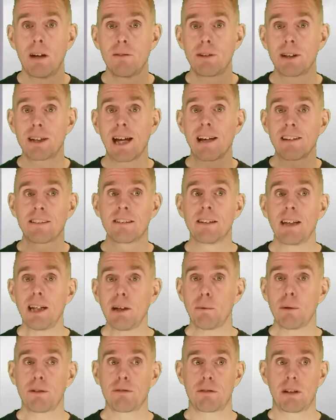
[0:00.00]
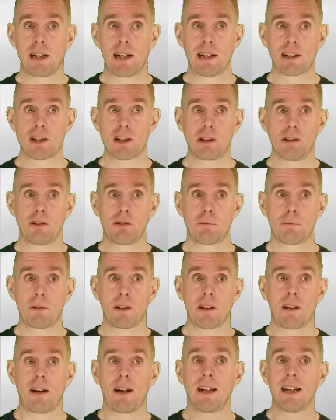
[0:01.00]
For gas liquid reactions
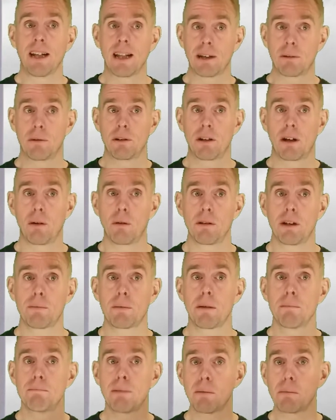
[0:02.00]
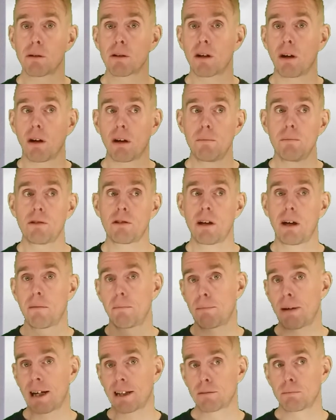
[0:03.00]
with high liquid holdup, bubble columns,
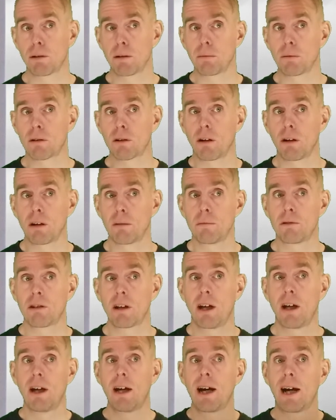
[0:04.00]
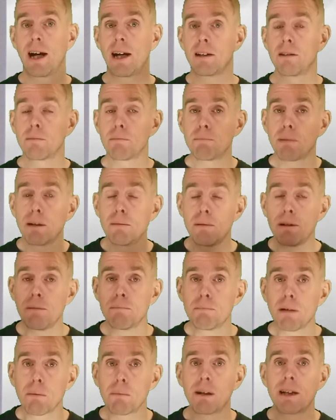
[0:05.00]
packed bubble columns, and
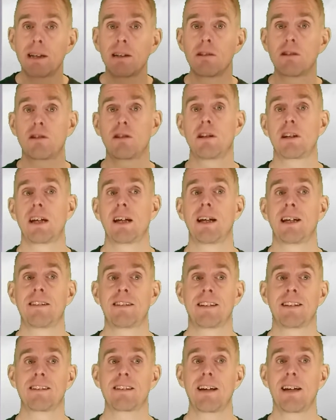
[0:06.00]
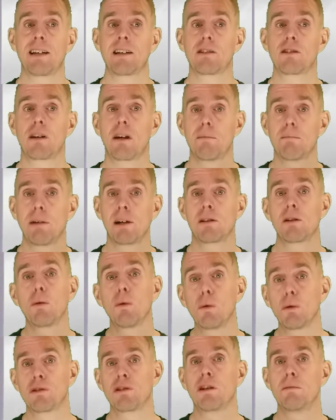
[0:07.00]
maybe bubbling circulating tanks might
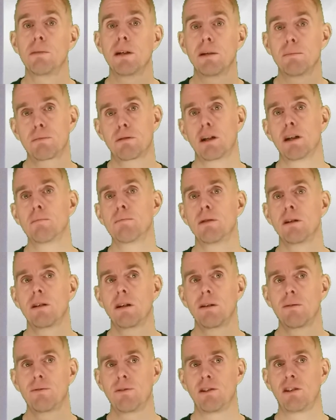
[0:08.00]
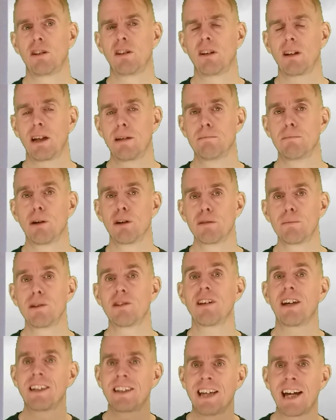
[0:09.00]
also be appropriate physical
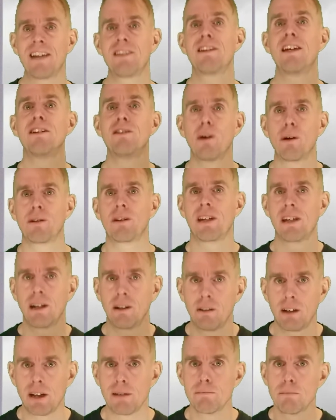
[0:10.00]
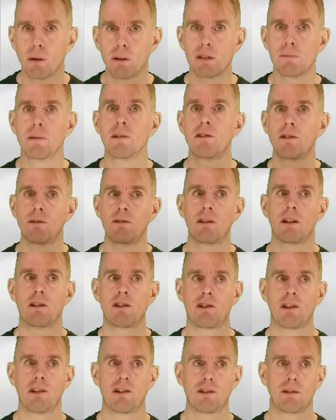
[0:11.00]
embodiments. Again, they're not the only embodiments of
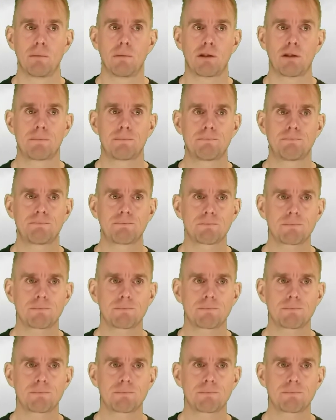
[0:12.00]
such systems.